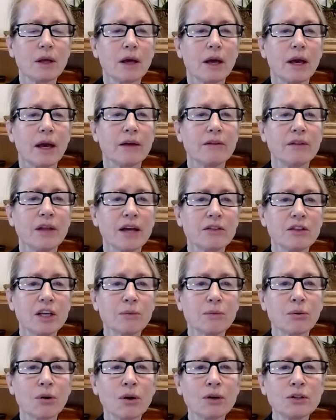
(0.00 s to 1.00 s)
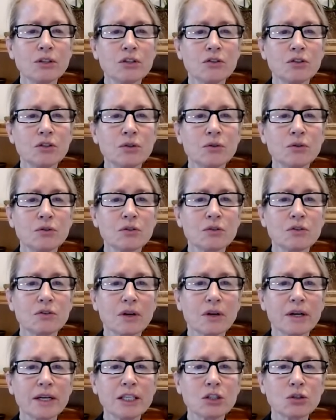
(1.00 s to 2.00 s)
and that the approaches used to
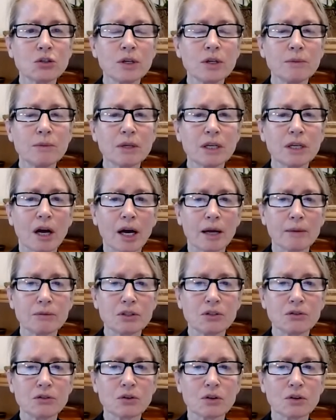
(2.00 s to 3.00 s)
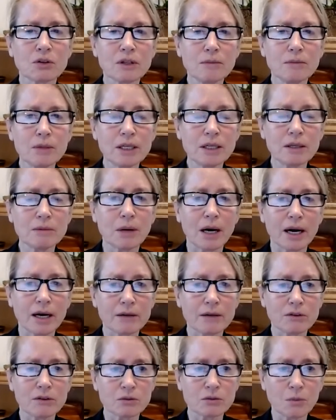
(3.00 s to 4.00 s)
study treatment options are limited by
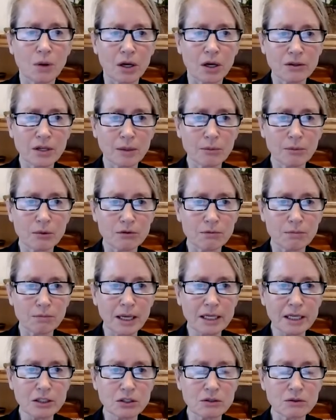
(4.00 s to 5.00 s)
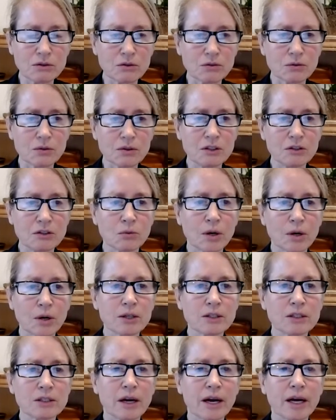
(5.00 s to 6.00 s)
the small number of patients for these
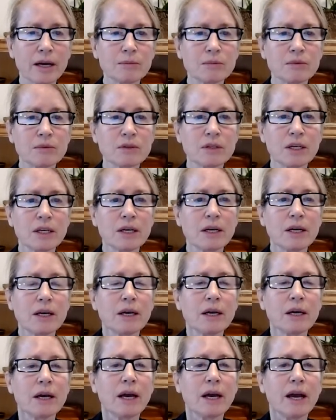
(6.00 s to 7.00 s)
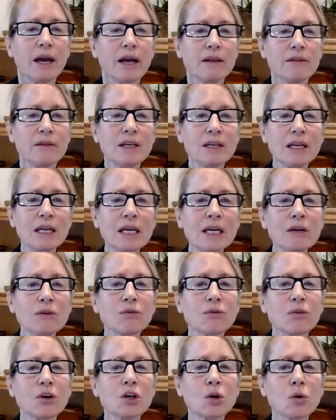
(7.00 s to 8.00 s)
rare types and the need
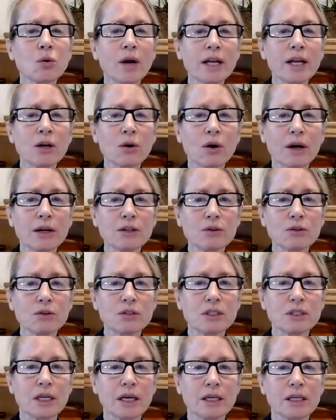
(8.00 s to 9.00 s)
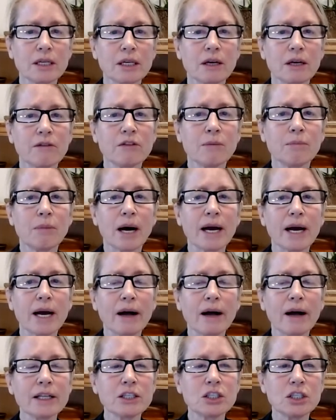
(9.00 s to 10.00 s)
for a greater understanding of the
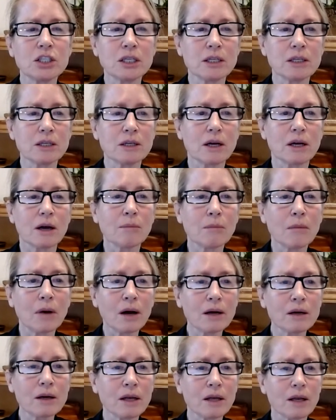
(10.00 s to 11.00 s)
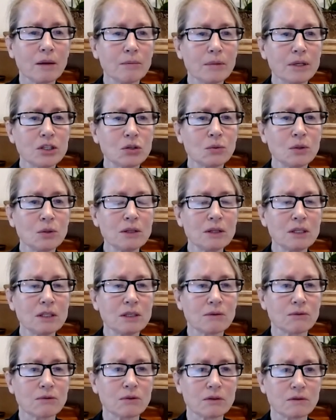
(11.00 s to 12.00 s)
biology among and between the
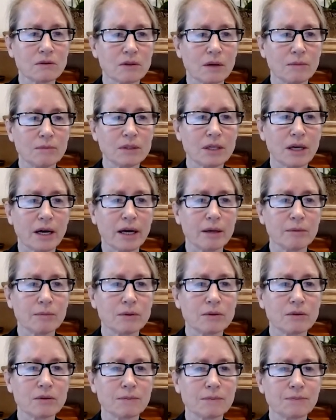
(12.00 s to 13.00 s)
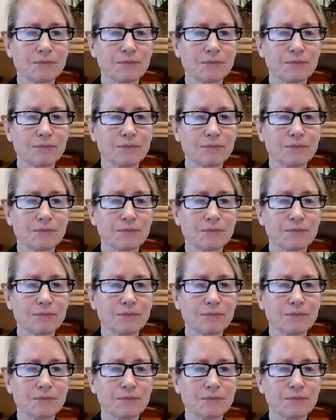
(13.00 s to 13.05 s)
different subtypes.